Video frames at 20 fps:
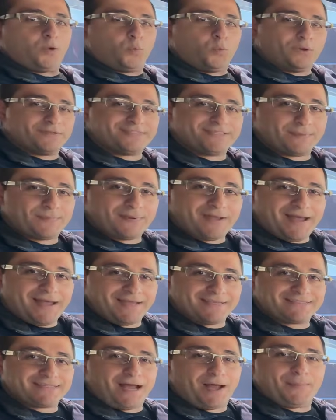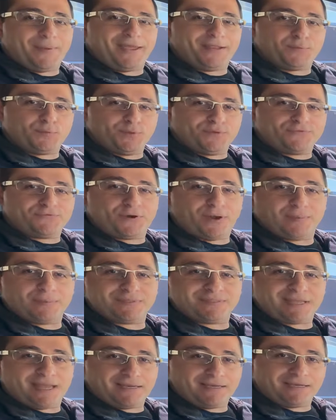What's up, guys? I'm Henry
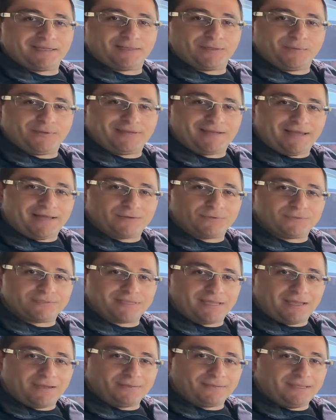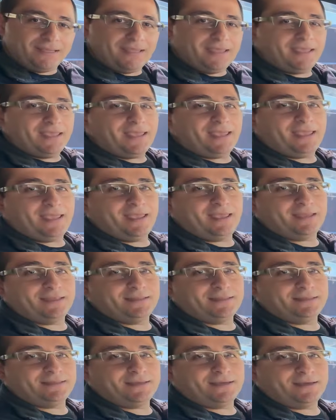from Santa Clarita Auto Sound,
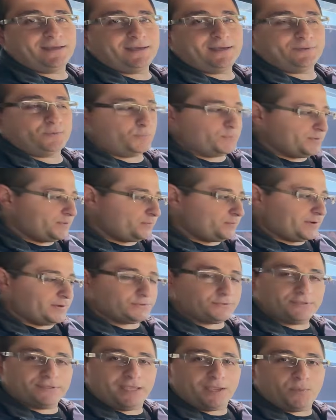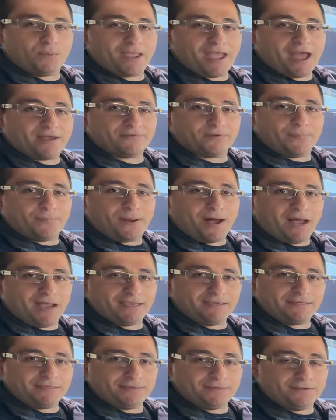and today we have a
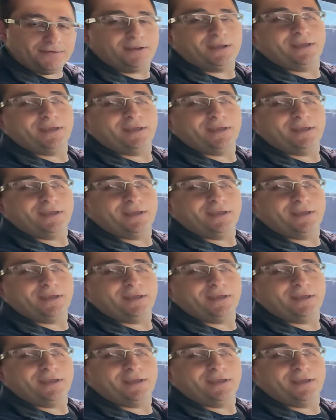Pioneer